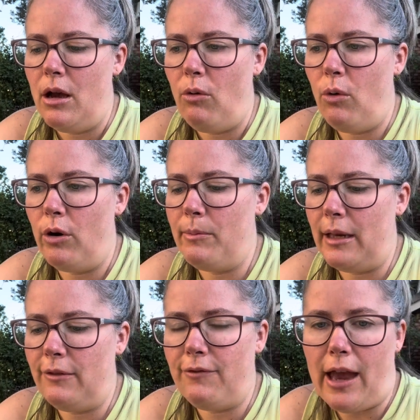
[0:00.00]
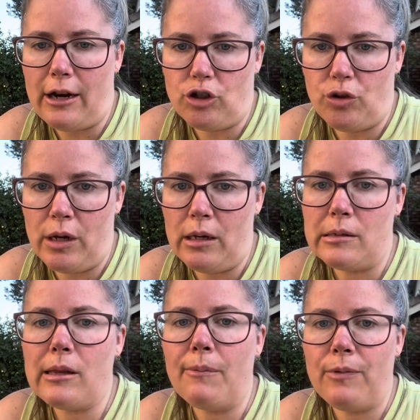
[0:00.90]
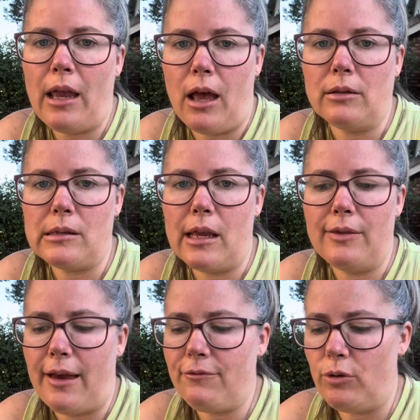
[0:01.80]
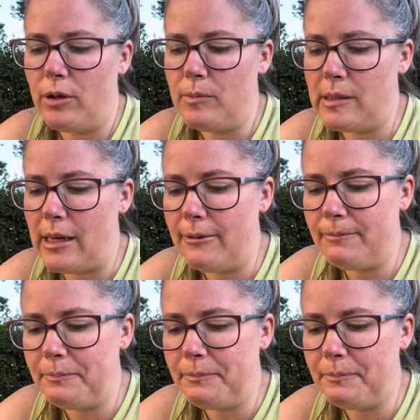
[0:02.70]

or manufacturing, something else in that forum state.